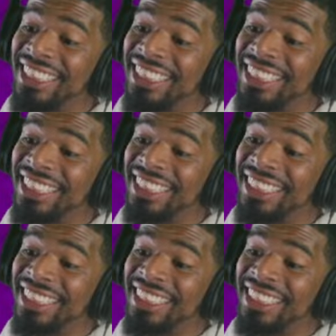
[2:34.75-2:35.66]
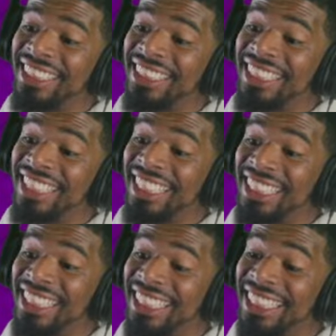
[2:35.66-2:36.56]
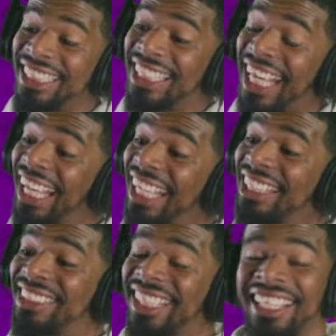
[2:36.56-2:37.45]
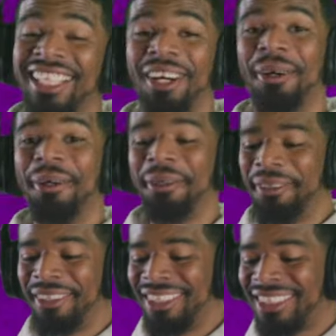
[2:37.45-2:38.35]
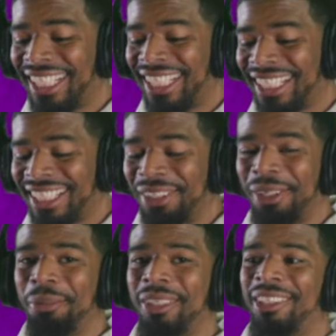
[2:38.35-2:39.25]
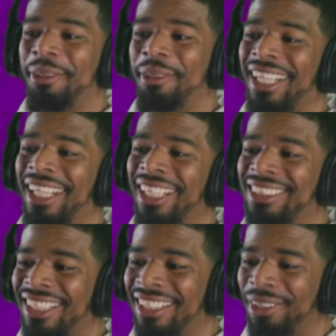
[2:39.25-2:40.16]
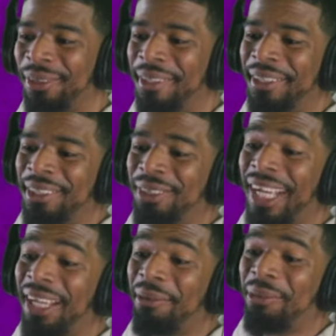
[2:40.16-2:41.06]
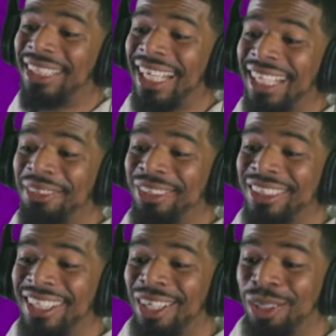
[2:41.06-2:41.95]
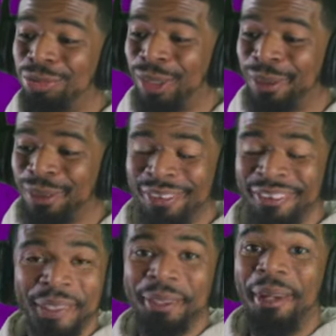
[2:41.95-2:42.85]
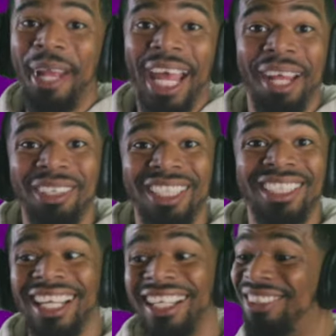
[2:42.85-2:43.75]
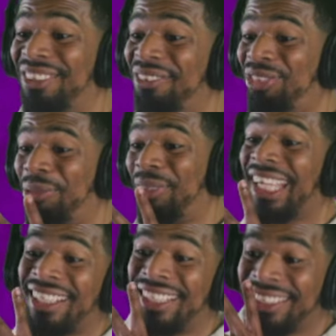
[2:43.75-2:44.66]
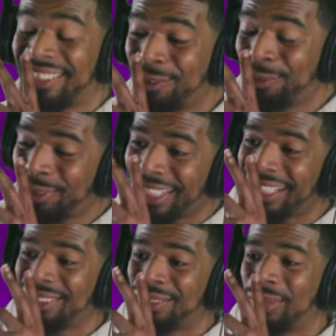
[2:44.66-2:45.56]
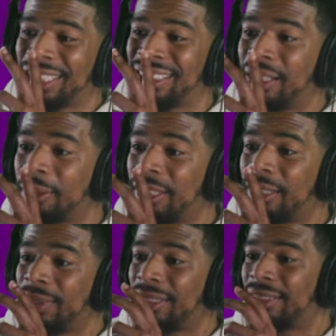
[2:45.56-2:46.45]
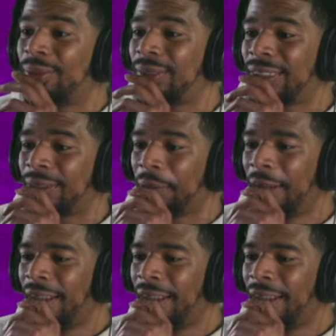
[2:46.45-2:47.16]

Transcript: Hamilton out is the shock. Dang, Checo. Checo, don't be doing that, Checo. You had me think you was done for. You had me think you were finna be out in Q1. Hey, you better step it up in Q2.